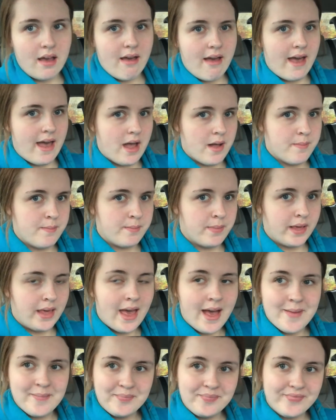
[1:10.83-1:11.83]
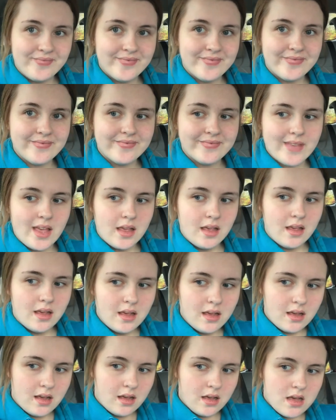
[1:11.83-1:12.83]
But yeah,
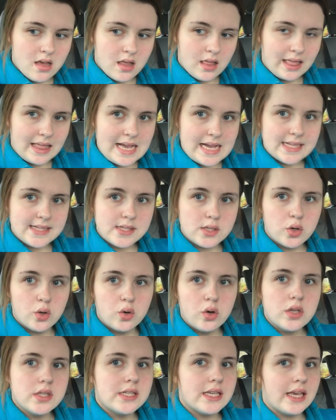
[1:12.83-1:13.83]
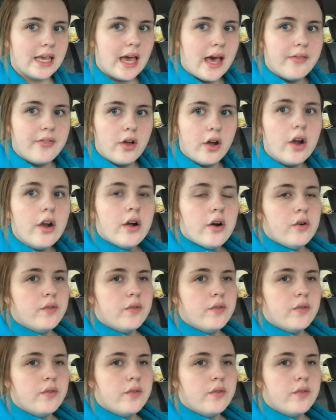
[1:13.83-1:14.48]
let's go together